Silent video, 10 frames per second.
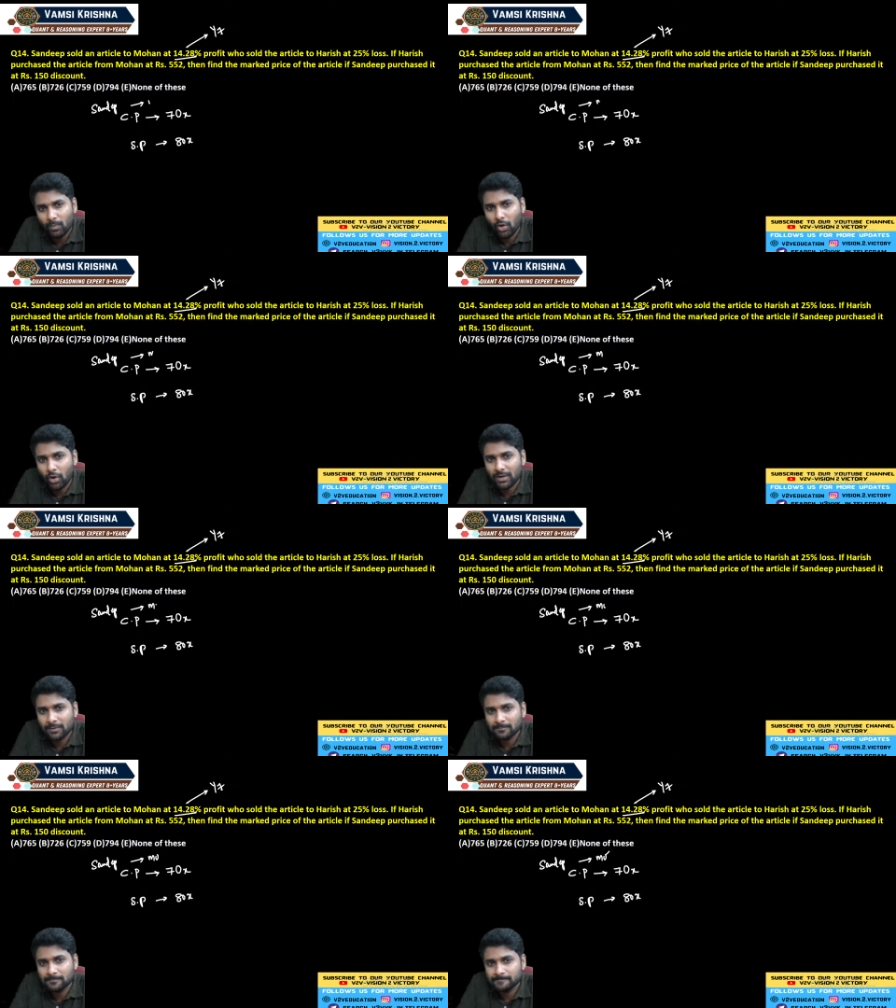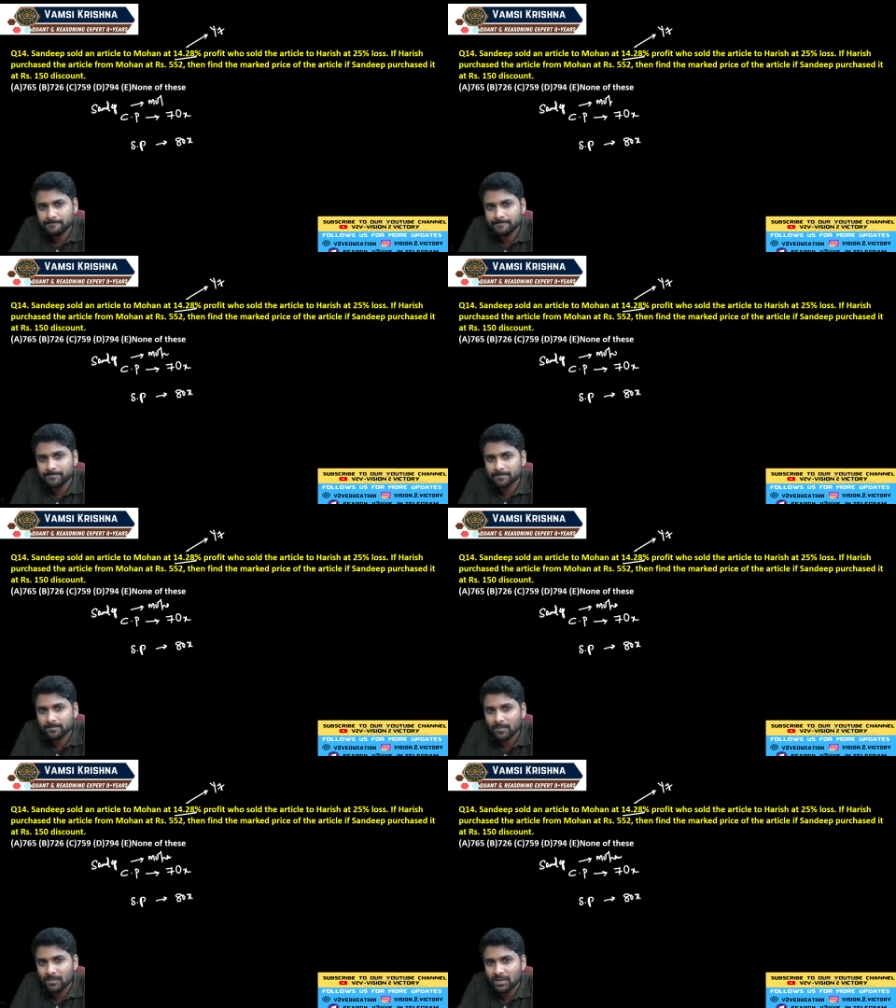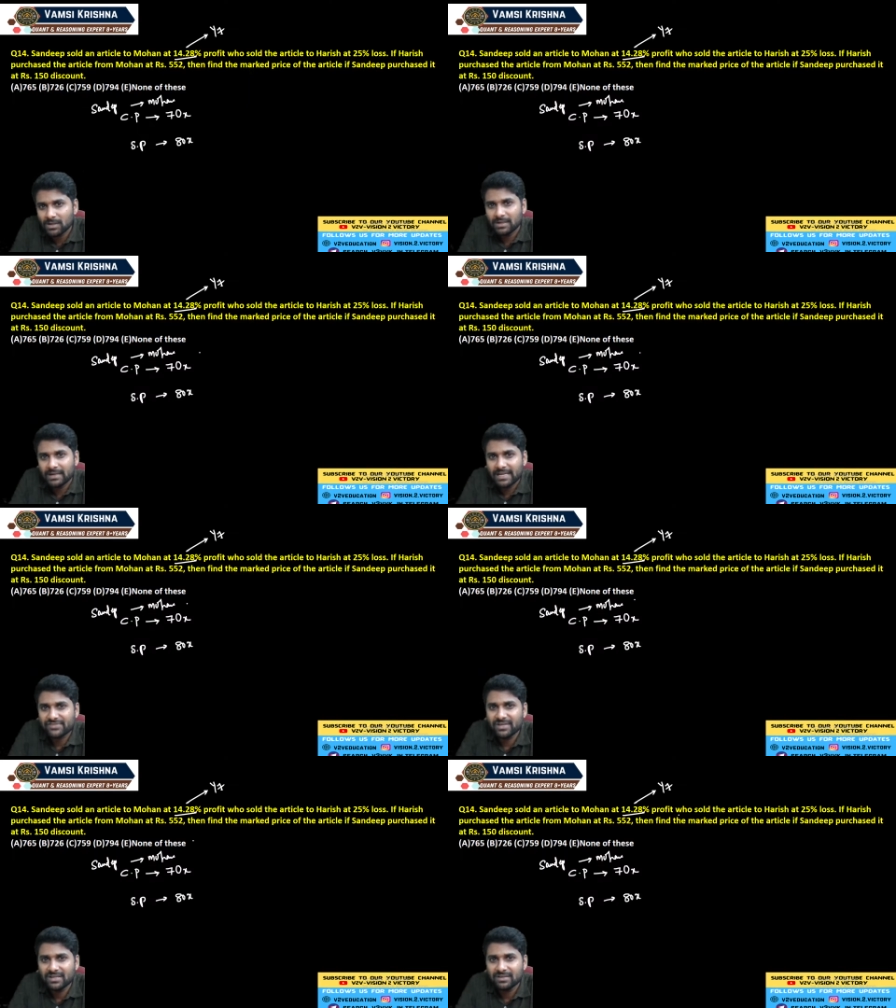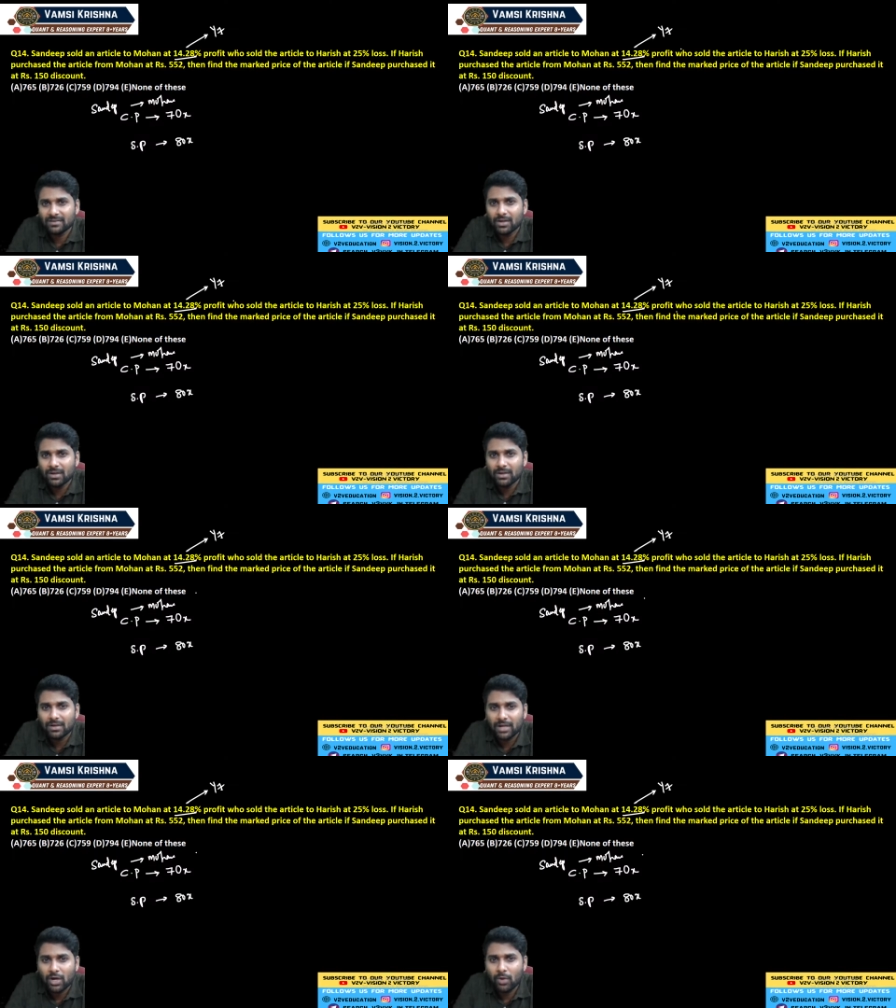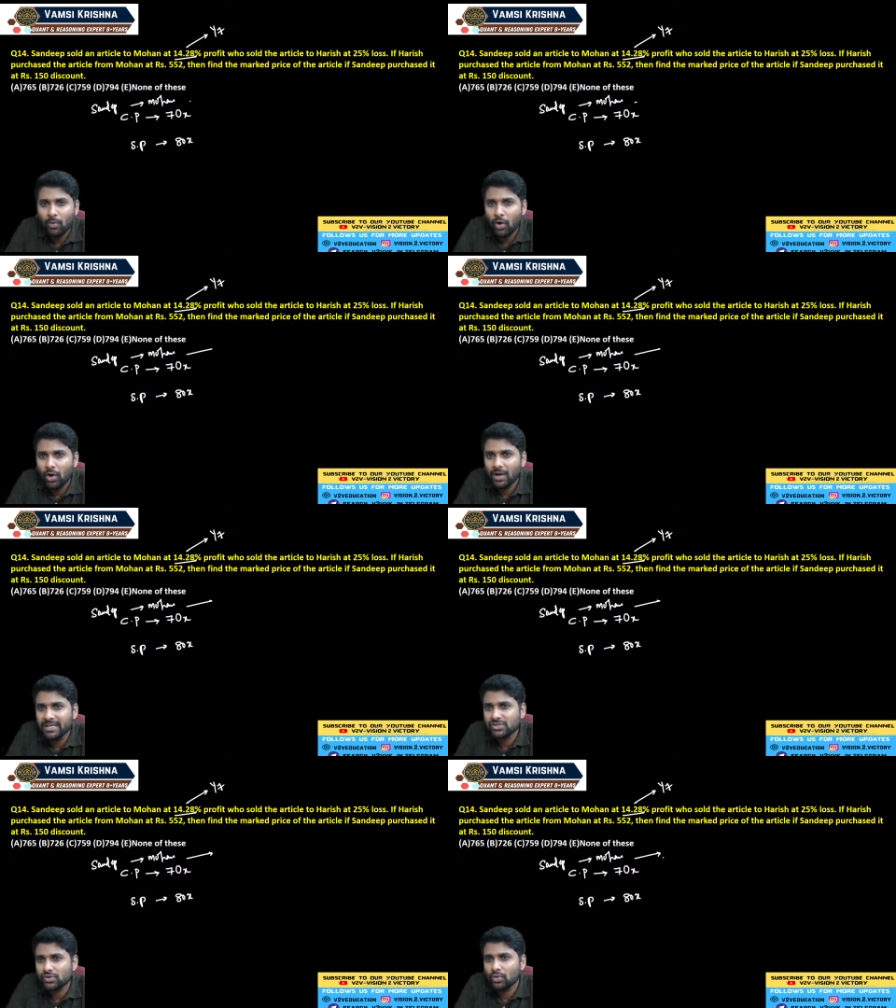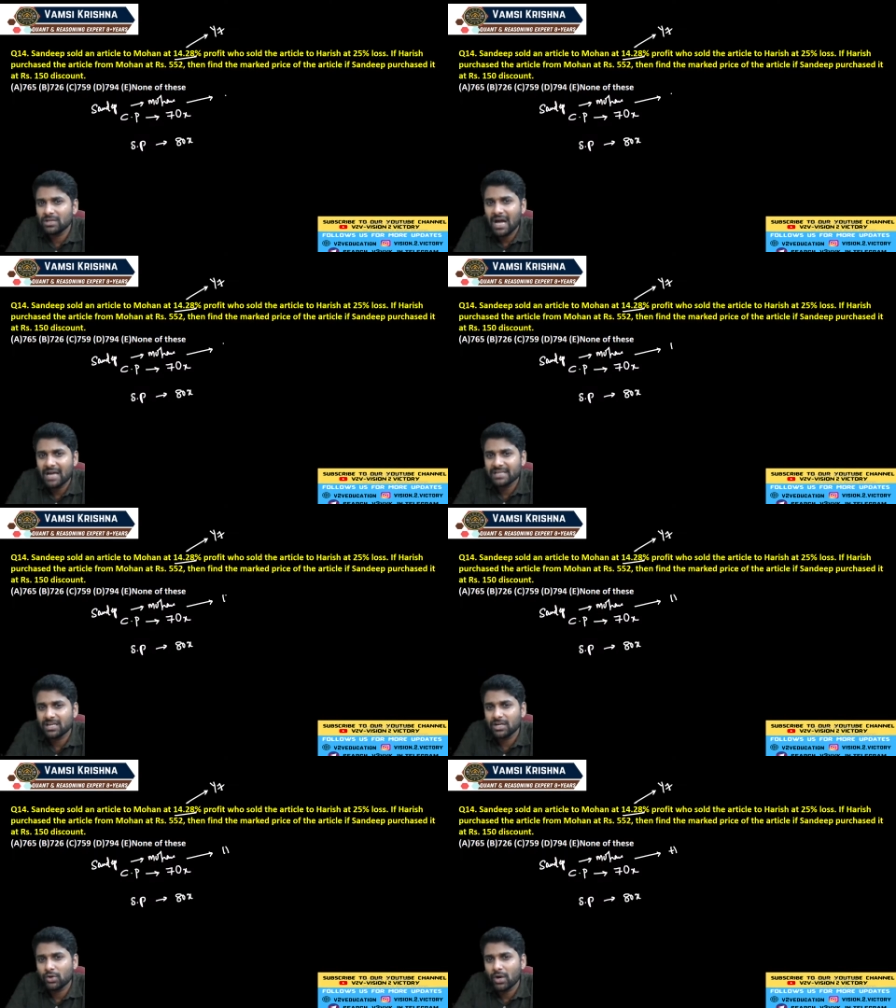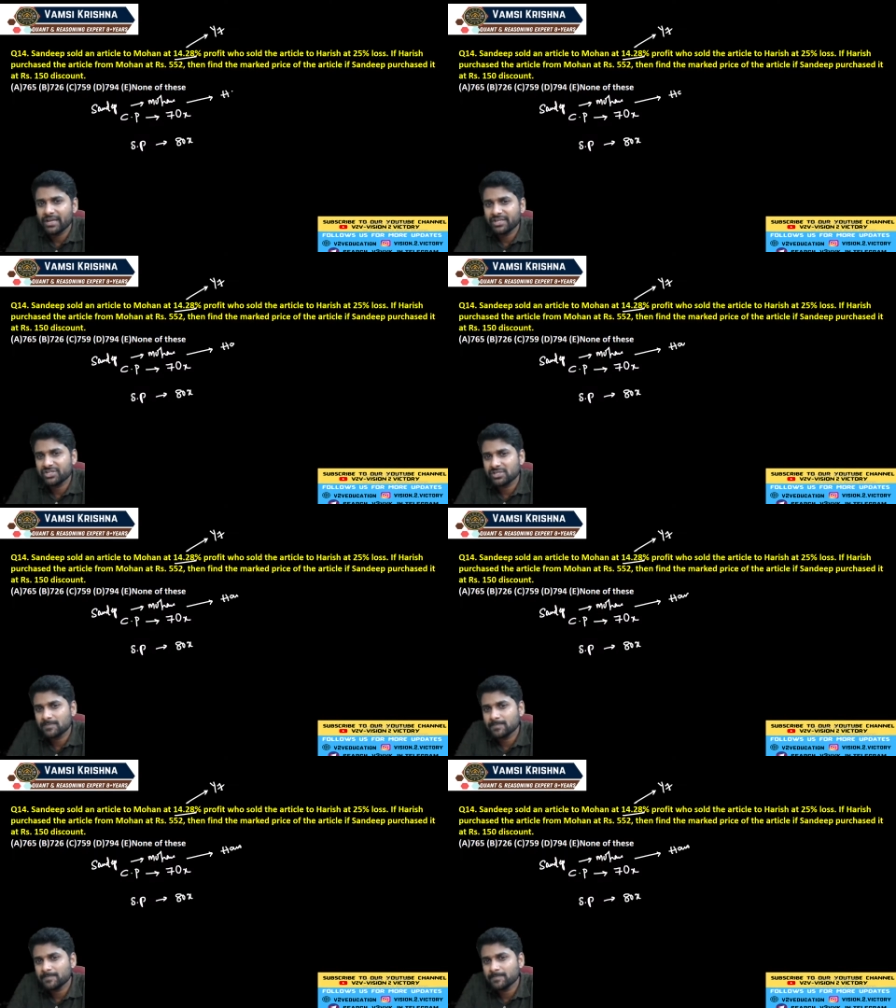Mohan. Next one. Now Mohan is sold the article to Harish